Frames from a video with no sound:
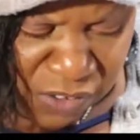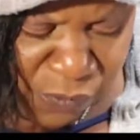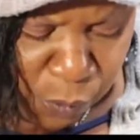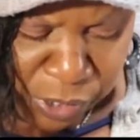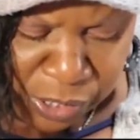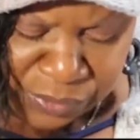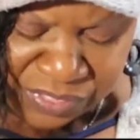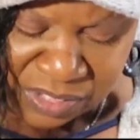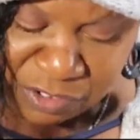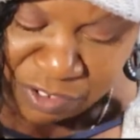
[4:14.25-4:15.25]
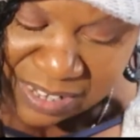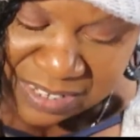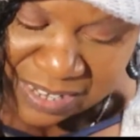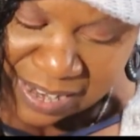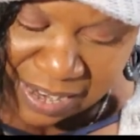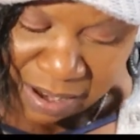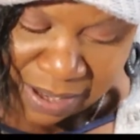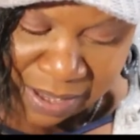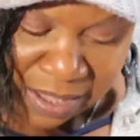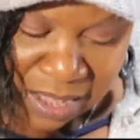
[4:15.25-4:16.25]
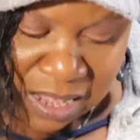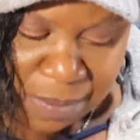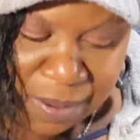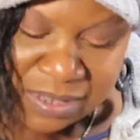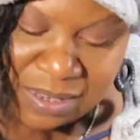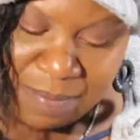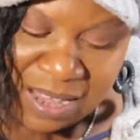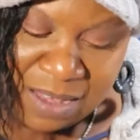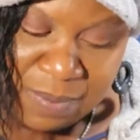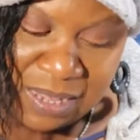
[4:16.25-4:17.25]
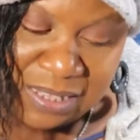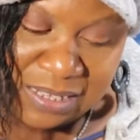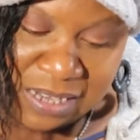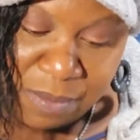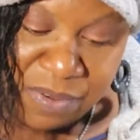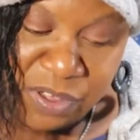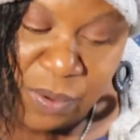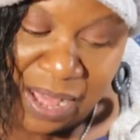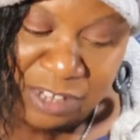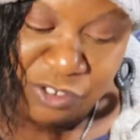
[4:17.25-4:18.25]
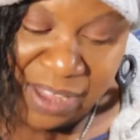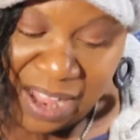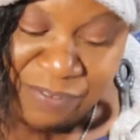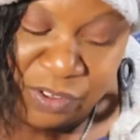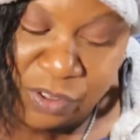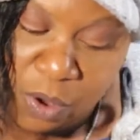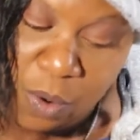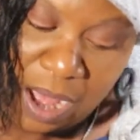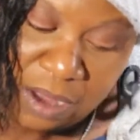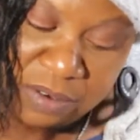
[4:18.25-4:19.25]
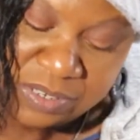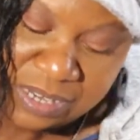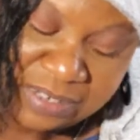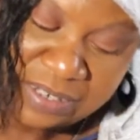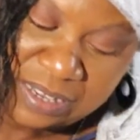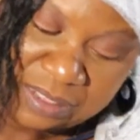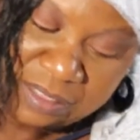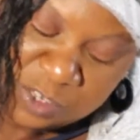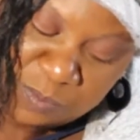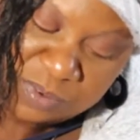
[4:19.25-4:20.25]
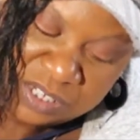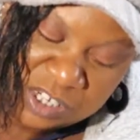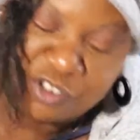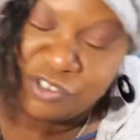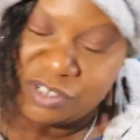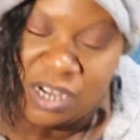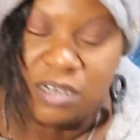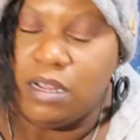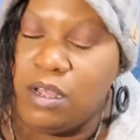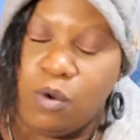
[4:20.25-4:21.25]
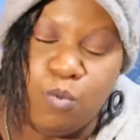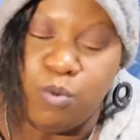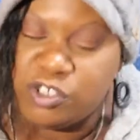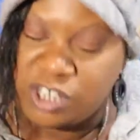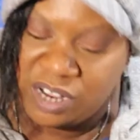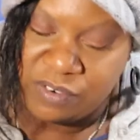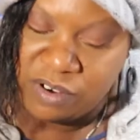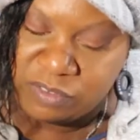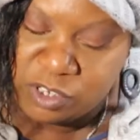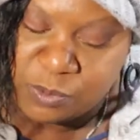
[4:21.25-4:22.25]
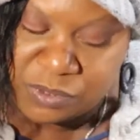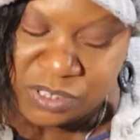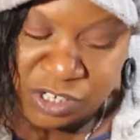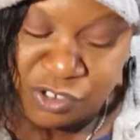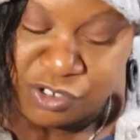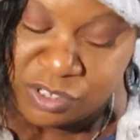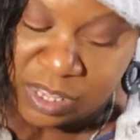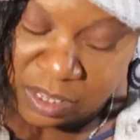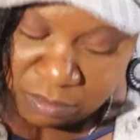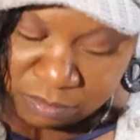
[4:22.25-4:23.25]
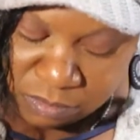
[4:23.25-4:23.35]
for you within the tri-state area, because it may be that some of you actually have to go out of state to get this procedure done, whichever of those procedures that